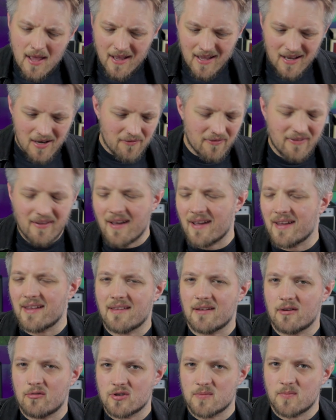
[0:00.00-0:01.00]
kind of
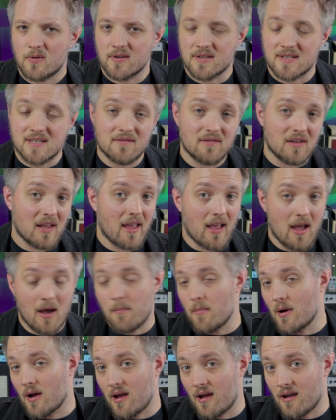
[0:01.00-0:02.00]
tight and responsive like a
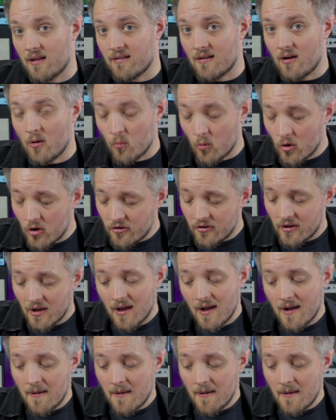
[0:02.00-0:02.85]
humbucker guitar would.